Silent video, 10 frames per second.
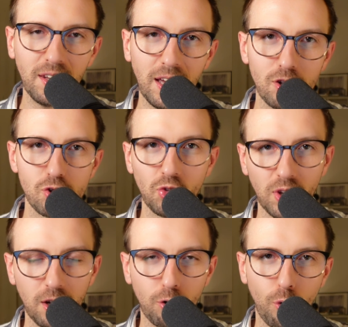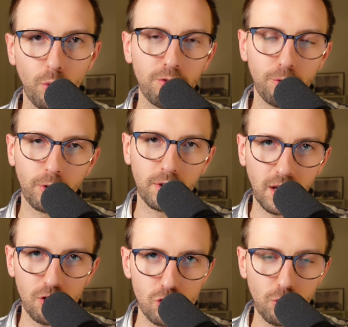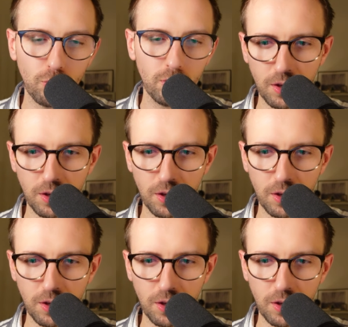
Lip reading: largest category for Diageo,